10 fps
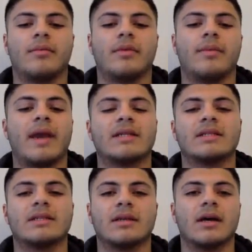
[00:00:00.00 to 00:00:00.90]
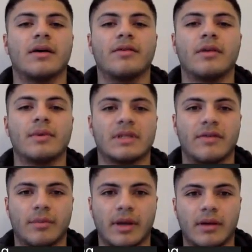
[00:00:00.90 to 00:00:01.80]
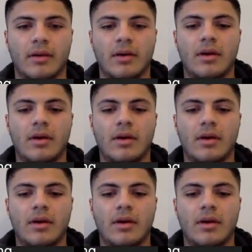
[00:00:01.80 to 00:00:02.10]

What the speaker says: the base of the Pacific Plate.